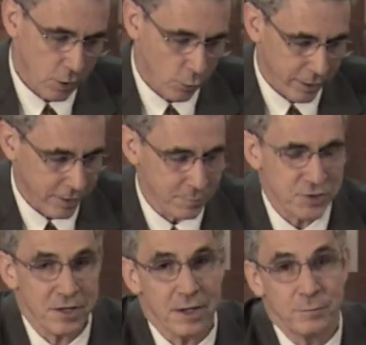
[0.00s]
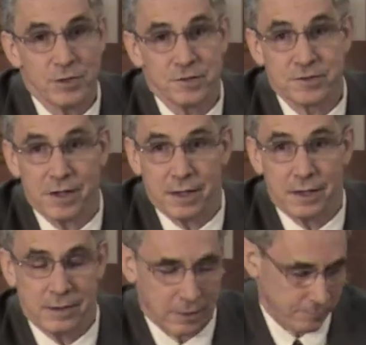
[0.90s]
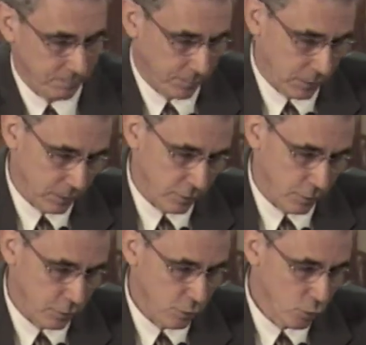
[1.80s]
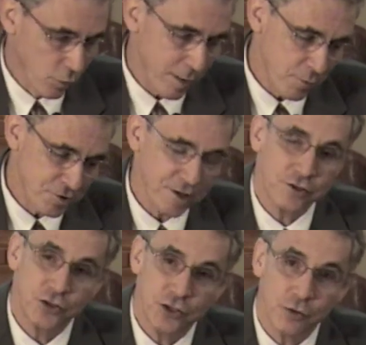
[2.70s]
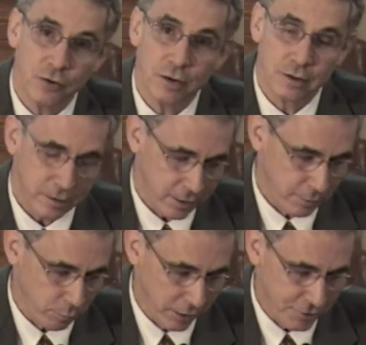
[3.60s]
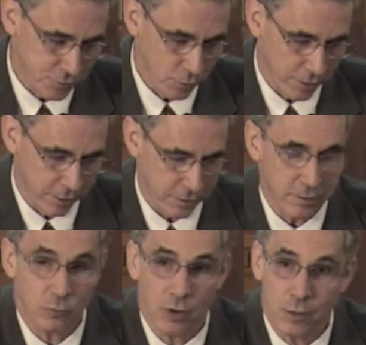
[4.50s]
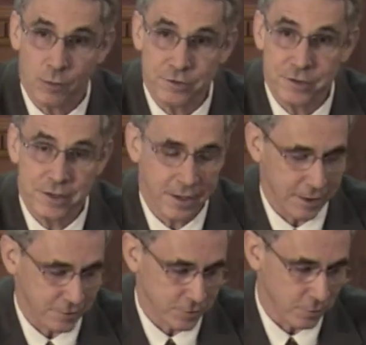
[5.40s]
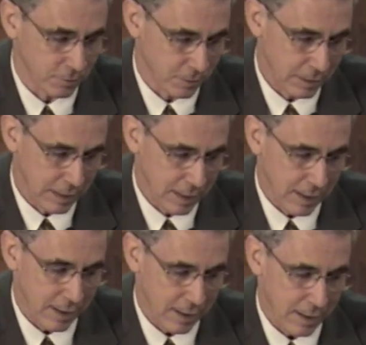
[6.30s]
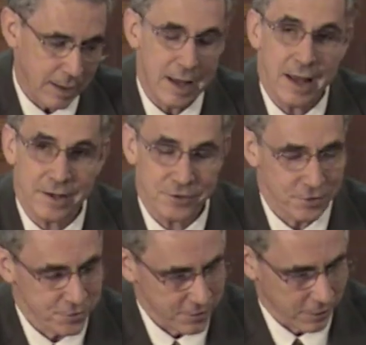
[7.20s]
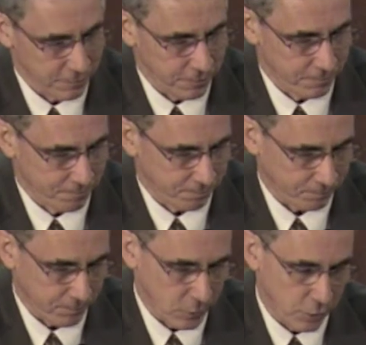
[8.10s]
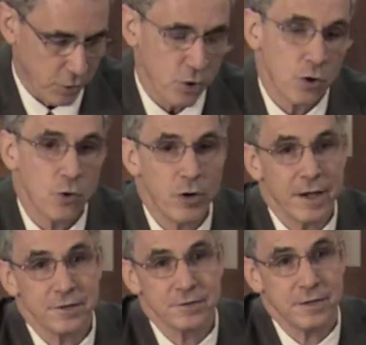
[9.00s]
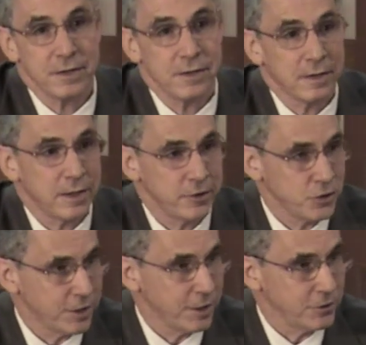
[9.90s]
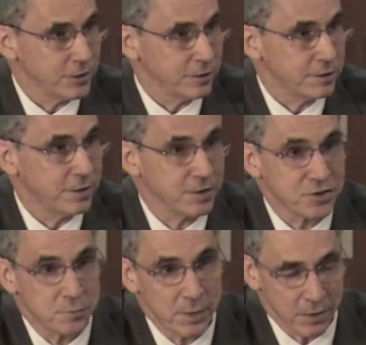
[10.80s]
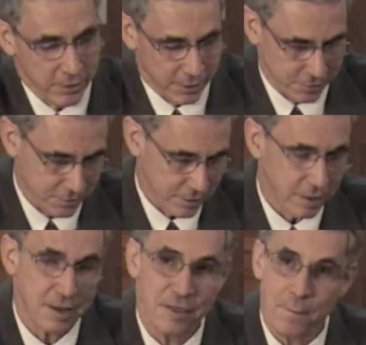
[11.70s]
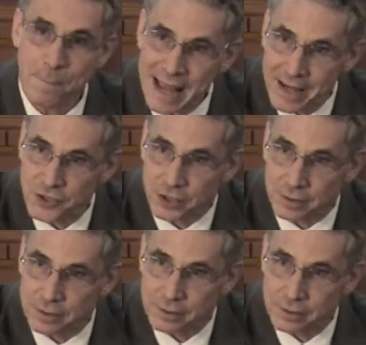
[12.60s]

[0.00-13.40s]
When it comes time to decide who represents you in Place 1, Rockwall City Council, ask yourself, who has the education, the experience, the passion